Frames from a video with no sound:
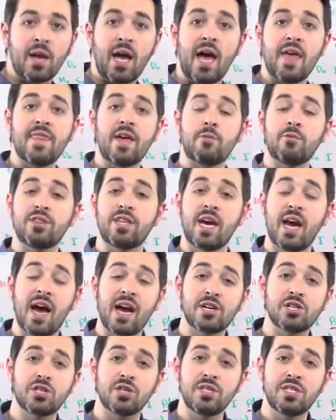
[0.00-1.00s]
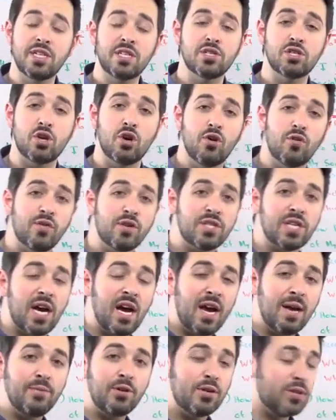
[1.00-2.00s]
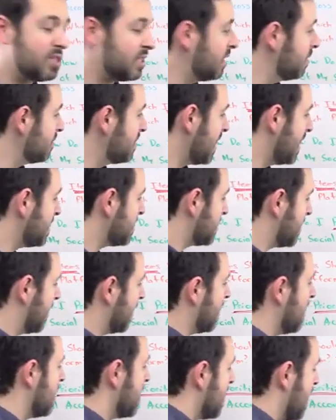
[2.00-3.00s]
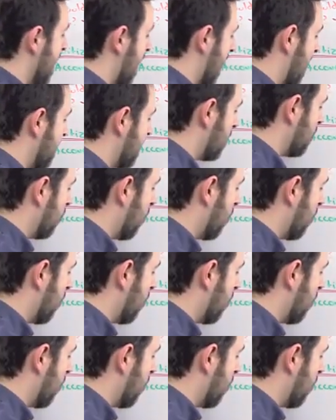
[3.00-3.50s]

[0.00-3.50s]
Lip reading: And then what they actually did is over time you could see them testing, and they